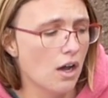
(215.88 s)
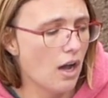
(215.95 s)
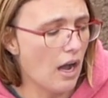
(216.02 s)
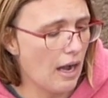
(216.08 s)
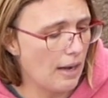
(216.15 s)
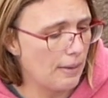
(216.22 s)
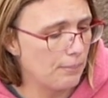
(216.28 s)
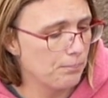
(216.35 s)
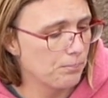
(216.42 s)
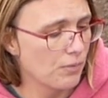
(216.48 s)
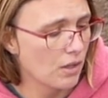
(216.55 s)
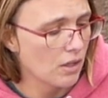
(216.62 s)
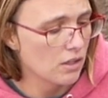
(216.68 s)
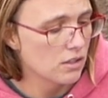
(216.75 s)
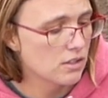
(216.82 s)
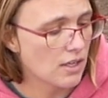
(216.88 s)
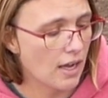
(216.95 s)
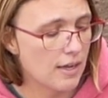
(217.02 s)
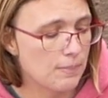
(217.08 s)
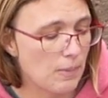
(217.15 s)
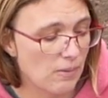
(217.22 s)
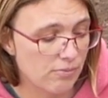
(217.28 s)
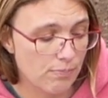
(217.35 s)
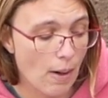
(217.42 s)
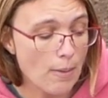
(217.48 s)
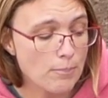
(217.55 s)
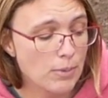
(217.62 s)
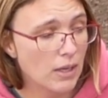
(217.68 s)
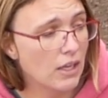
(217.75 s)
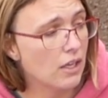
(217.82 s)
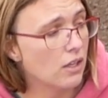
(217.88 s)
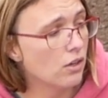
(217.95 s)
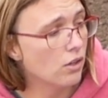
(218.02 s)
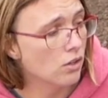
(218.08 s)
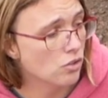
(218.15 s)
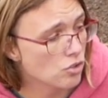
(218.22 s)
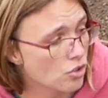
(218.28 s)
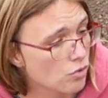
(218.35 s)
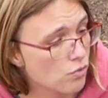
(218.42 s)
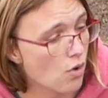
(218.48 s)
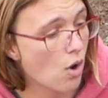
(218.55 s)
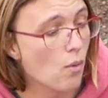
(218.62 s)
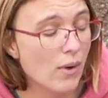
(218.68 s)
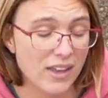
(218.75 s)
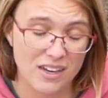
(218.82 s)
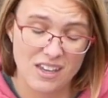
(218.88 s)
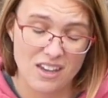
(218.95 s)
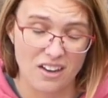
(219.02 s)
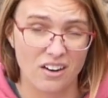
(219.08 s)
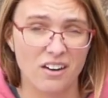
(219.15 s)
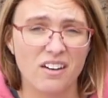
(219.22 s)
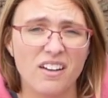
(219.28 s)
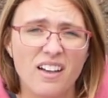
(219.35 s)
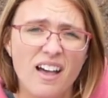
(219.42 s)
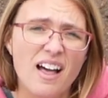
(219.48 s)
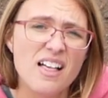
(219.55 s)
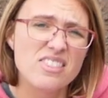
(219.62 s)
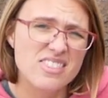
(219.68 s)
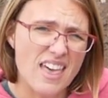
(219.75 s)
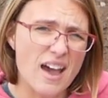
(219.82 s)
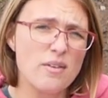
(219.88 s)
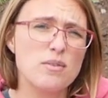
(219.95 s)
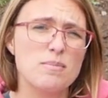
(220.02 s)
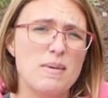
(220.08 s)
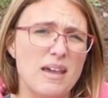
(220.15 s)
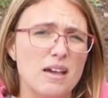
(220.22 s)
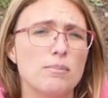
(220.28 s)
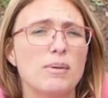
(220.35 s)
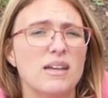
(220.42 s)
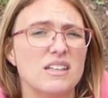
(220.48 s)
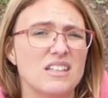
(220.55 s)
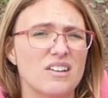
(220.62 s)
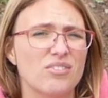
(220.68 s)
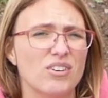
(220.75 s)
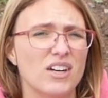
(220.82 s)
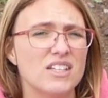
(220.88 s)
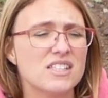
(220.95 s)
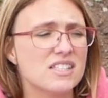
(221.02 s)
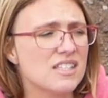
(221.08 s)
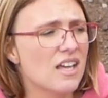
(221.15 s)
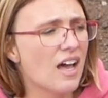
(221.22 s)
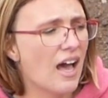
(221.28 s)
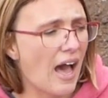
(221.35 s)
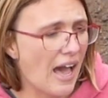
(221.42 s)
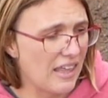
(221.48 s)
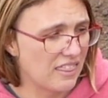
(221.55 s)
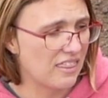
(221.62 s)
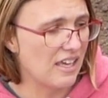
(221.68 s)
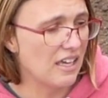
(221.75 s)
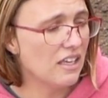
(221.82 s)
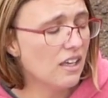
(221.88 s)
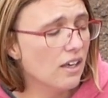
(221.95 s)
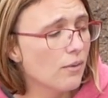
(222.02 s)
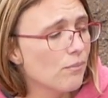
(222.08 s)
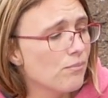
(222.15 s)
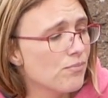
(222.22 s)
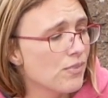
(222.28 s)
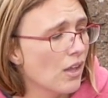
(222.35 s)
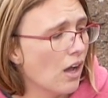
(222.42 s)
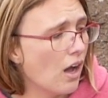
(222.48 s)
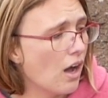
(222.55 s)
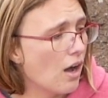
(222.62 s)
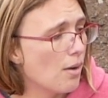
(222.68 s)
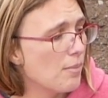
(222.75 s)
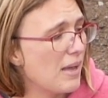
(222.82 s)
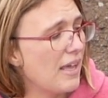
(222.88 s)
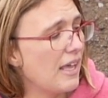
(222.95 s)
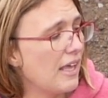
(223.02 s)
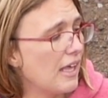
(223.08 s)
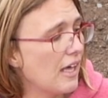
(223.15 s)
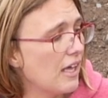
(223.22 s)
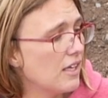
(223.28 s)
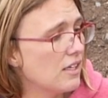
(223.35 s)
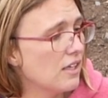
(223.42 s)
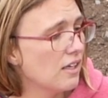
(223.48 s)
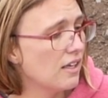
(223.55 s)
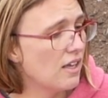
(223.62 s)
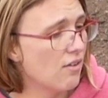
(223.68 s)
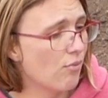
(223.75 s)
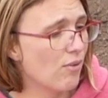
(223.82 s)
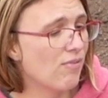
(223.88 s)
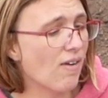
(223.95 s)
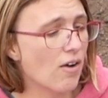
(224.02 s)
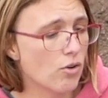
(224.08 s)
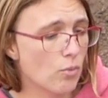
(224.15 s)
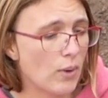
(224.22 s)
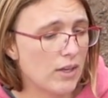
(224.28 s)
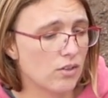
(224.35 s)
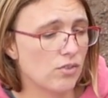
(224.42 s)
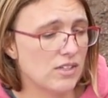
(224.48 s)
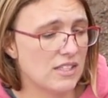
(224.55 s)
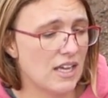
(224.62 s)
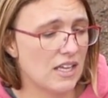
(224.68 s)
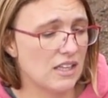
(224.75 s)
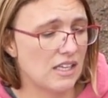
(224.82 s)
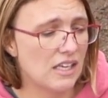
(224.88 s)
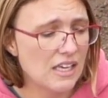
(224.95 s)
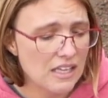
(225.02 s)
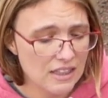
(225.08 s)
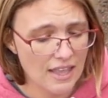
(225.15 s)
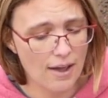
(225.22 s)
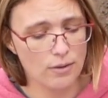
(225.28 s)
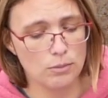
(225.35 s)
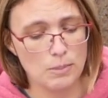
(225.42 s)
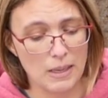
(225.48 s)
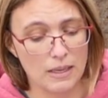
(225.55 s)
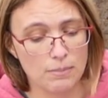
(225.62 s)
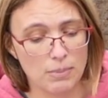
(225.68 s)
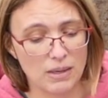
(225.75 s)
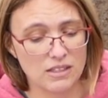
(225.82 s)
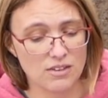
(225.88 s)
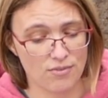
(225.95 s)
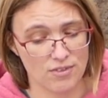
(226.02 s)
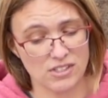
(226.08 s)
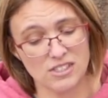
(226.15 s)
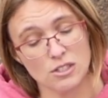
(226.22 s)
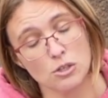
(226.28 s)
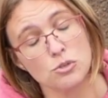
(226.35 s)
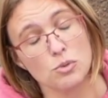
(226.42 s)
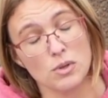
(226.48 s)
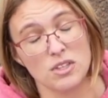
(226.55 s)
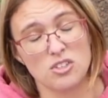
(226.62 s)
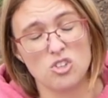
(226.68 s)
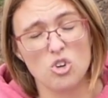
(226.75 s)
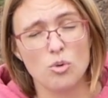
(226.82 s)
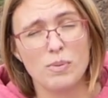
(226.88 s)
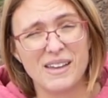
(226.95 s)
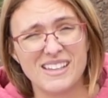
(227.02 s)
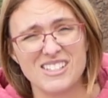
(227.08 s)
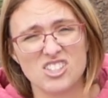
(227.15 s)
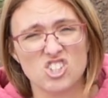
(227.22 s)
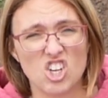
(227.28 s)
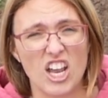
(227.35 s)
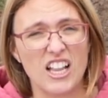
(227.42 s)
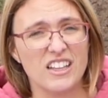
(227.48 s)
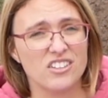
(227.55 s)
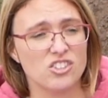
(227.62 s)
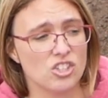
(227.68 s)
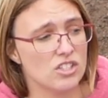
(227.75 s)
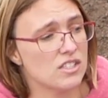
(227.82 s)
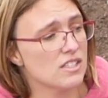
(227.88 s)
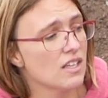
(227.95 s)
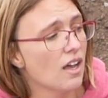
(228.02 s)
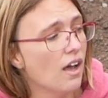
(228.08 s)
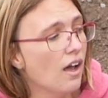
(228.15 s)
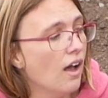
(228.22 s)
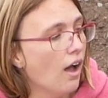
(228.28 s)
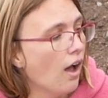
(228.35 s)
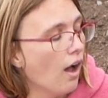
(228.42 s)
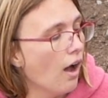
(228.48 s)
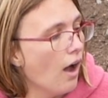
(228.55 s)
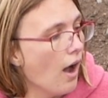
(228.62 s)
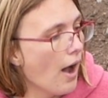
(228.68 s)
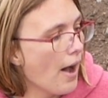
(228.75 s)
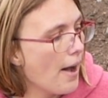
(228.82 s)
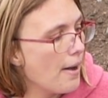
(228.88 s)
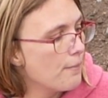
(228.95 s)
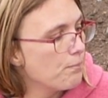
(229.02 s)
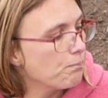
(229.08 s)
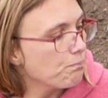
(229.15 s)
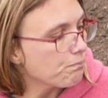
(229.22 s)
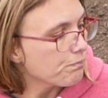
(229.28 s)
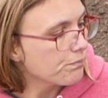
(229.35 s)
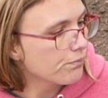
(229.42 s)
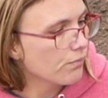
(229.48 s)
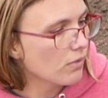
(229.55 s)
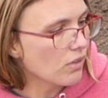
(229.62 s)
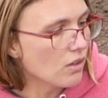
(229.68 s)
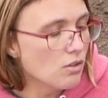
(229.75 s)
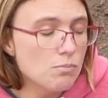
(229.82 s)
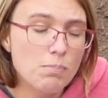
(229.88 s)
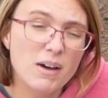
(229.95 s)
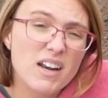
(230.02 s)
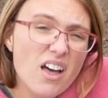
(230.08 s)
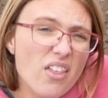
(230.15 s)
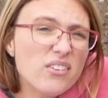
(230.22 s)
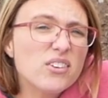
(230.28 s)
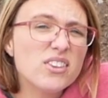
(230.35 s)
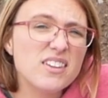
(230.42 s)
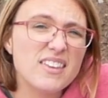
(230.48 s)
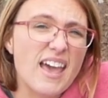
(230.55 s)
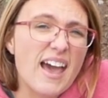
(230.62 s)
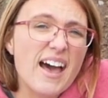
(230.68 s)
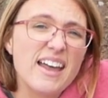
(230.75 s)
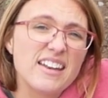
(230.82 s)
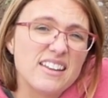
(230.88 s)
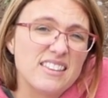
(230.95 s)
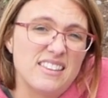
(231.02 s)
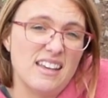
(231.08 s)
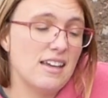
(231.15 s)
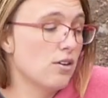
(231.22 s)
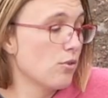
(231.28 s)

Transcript: um, type of pumpkin to grow in here, that would make a big difference, I think. Um, and if we found a way to retain the heat, that would make a big difference. Those were the two biggest challenges. Um, but other than that, they